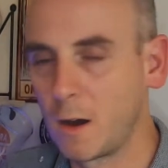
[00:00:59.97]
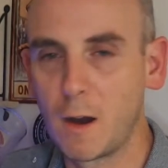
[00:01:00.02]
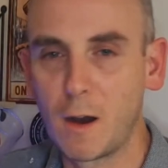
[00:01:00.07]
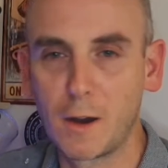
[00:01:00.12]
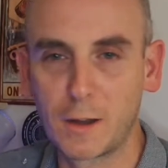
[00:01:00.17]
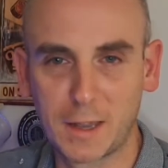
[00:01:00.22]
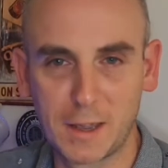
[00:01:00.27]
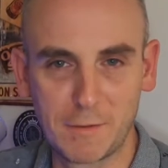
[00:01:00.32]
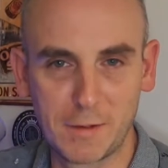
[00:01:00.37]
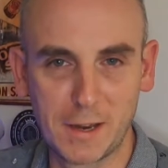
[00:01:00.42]

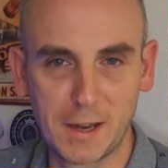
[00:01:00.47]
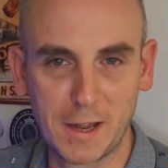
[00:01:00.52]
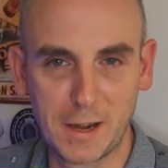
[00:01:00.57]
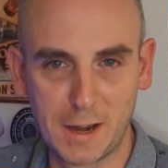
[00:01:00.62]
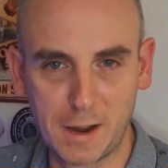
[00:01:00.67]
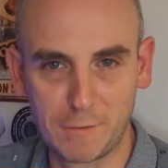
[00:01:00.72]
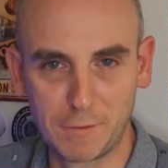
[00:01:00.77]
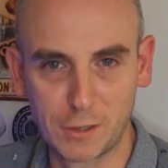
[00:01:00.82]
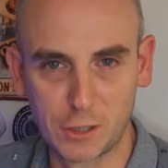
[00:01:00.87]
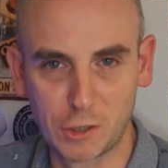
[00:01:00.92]
I'll give it
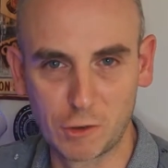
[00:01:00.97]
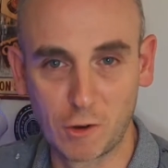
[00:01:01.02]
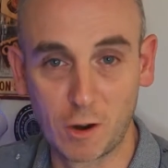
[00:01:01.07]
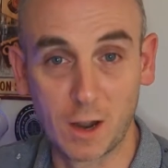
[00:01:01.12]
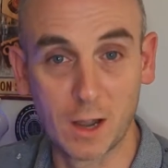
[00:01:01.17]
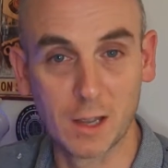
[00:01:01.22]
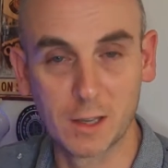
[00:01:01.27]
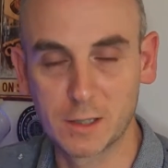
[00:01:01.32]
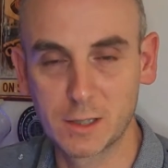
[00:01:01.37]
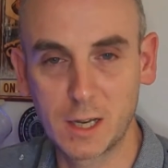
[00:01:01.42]
another
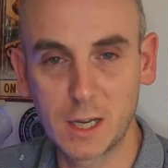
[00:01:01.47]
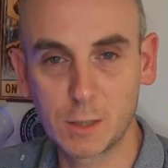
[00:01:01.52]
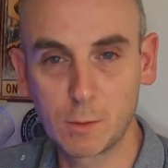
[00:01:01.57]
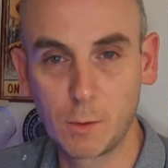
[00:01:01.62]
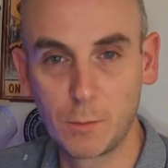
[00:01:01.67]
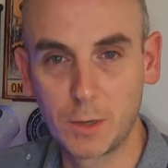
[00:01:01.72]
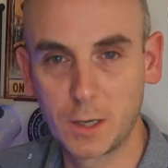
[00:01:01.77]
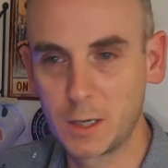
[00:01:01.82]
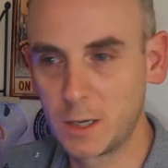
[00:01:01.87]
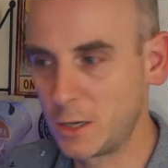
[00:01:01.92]
try. So that's
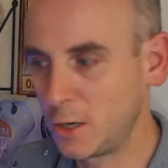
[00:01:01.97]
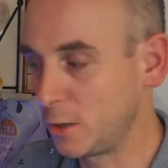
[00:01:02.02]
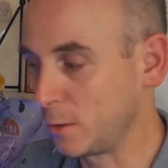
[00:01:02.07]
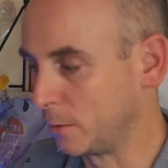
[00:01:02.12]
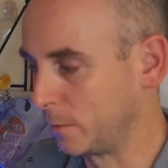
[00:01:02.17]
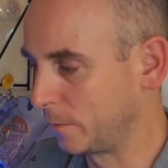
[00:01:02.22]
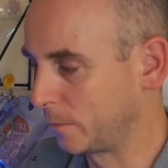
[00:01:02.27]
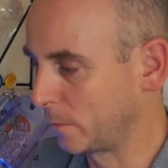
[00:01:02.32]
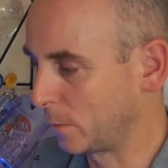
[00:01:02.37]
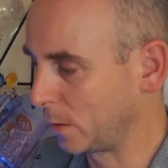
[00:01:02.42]
what we're going to do.
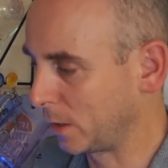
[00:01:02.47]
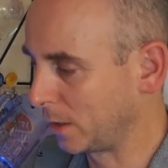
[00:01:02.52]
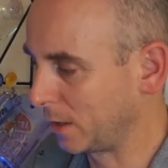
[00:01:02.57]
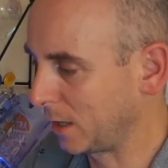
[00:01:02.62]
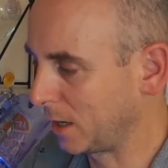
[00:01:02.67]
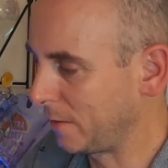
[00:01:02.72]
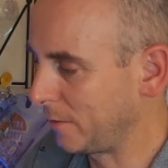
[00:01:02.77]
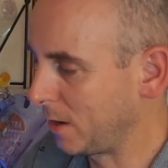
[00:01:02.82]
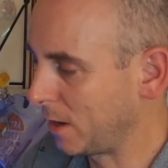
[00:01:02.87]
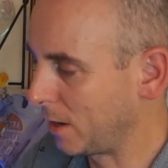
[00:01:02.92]
We're going to
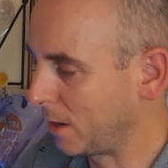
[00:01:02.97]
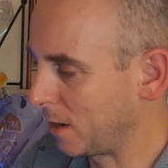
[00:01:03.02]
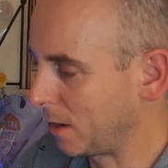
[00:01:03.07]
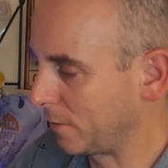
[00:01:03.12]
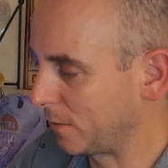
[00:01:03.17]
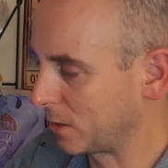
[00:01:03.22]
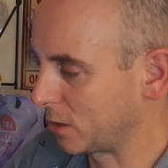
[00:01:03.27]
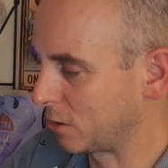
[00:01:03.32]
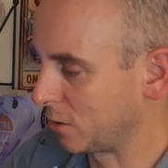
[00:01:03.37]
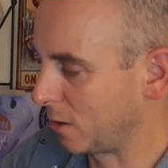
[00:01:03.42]
give it
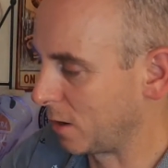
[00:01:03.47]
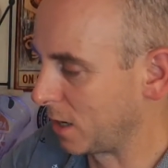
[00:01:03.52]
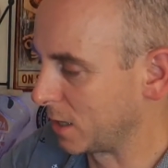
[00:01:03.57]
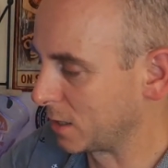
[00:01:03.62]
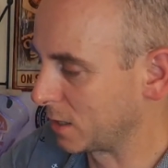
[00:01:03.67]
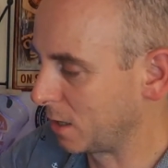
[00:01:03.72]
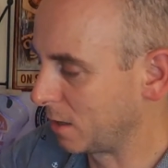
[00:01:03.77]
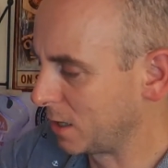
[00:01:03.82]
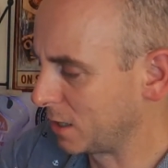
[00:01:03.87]
another try. So